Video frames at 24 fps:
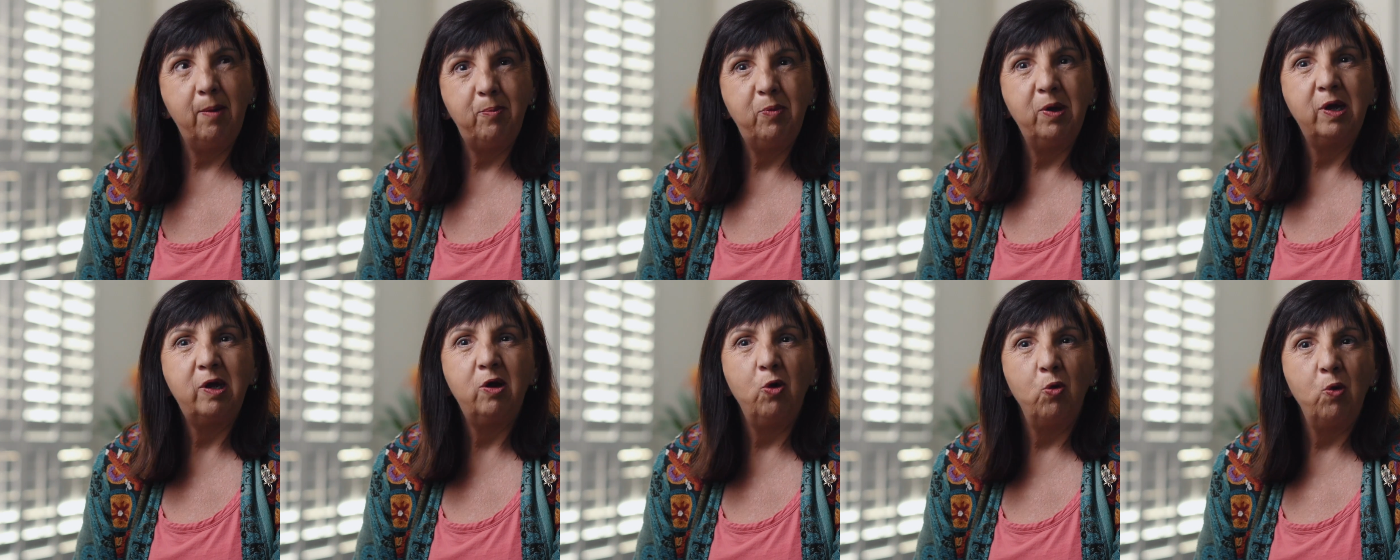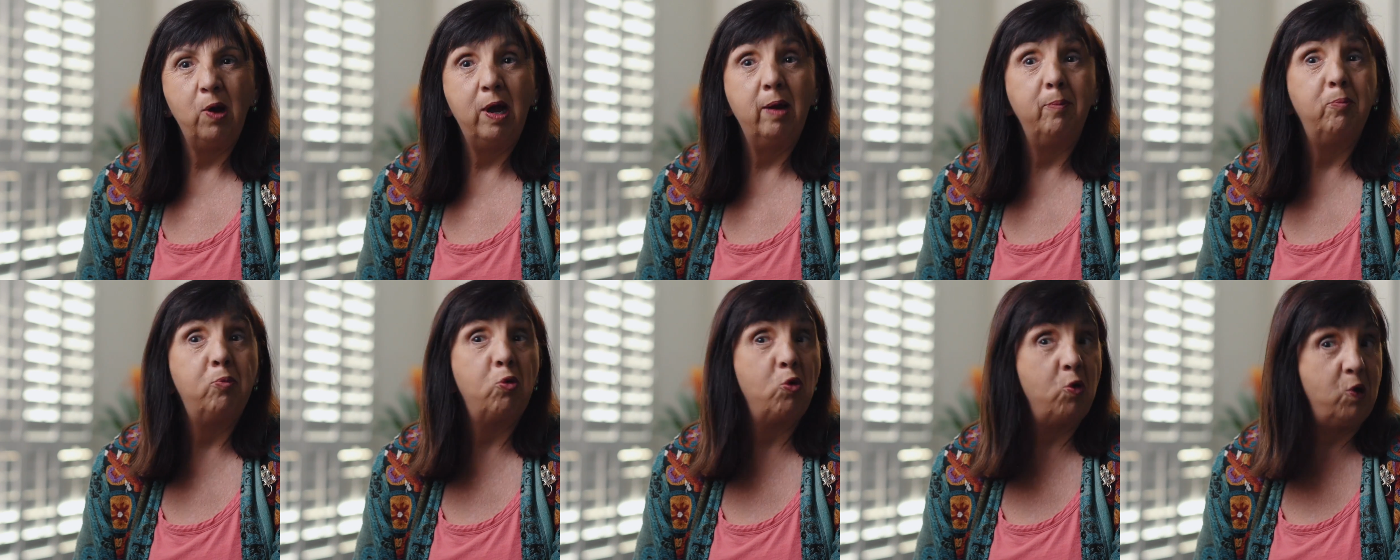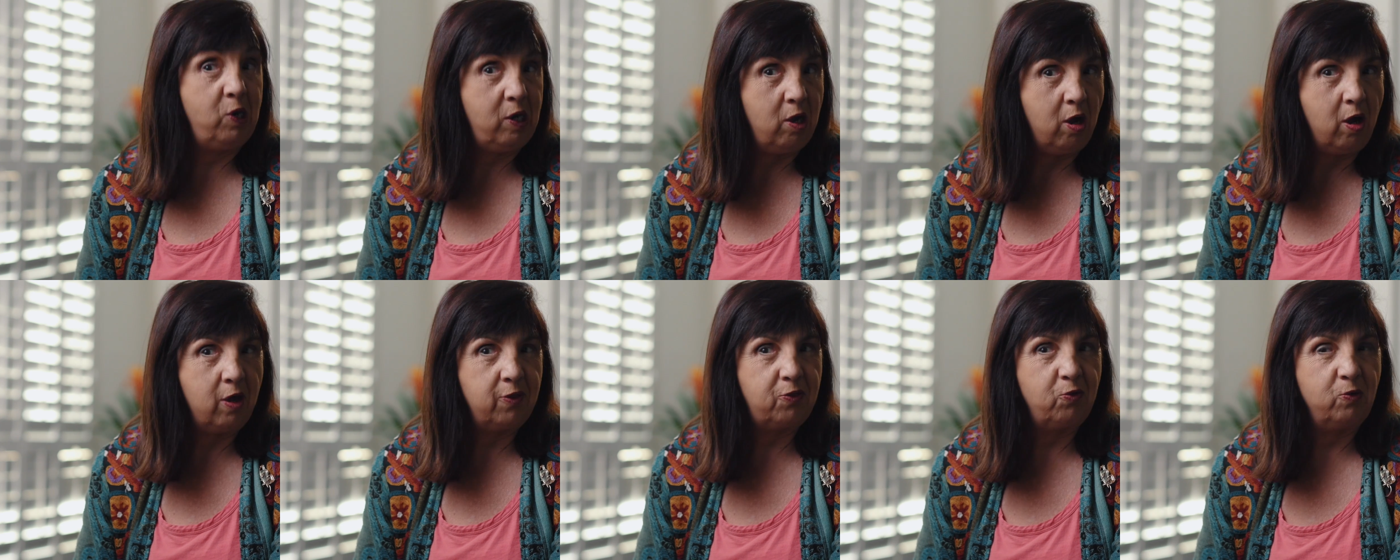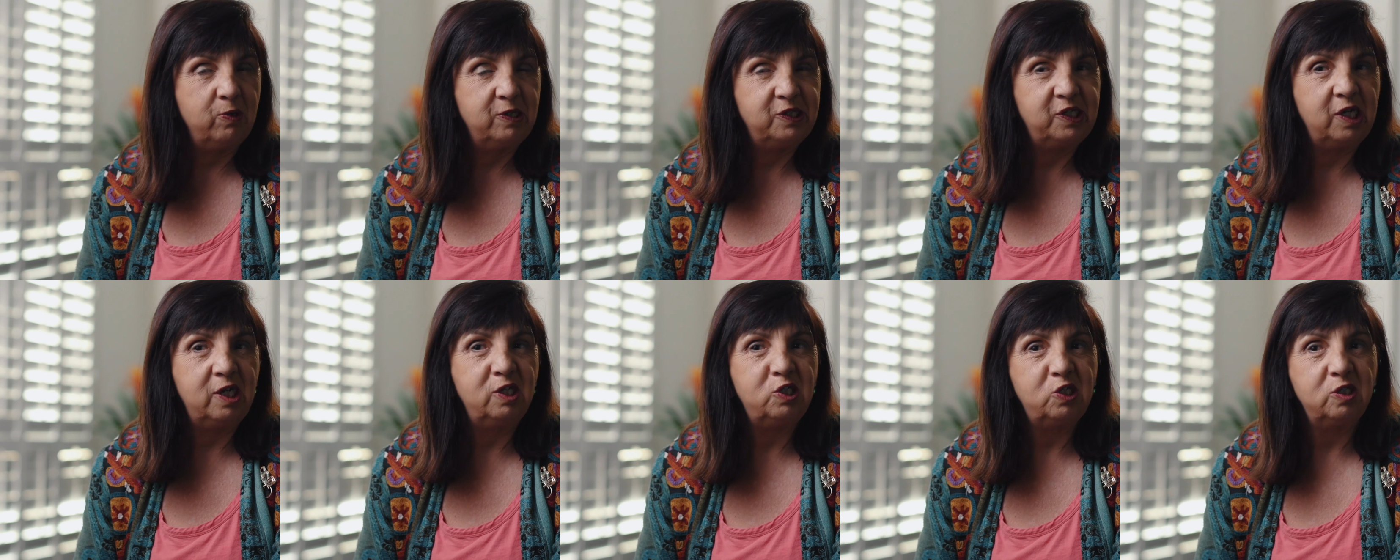Epic around
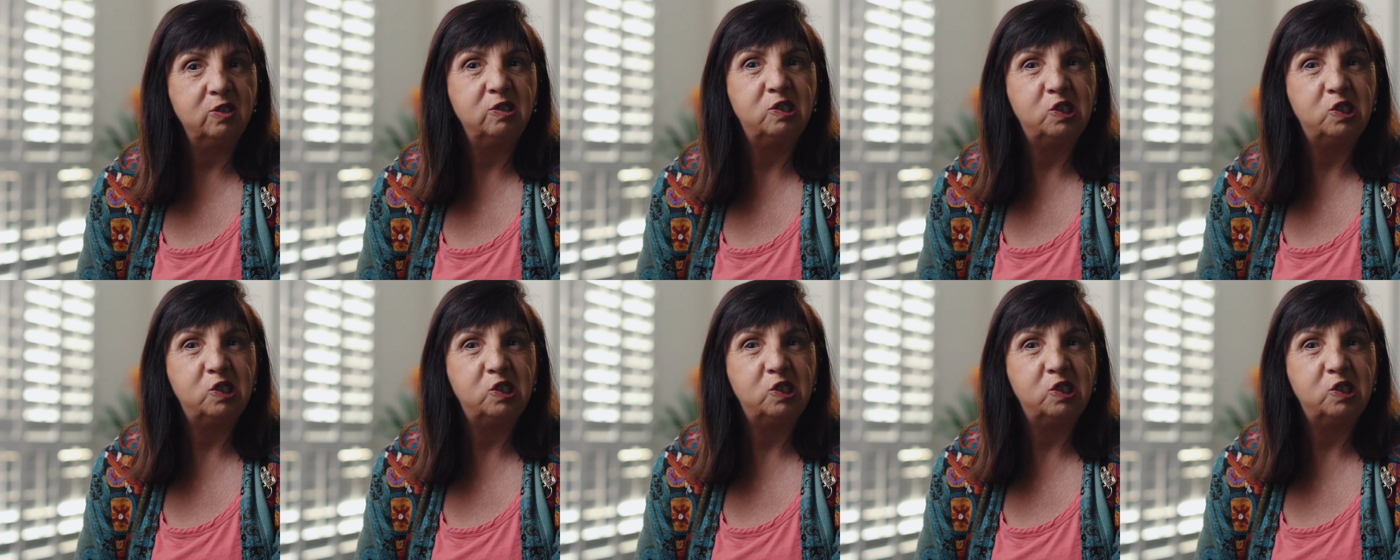pre-authorization.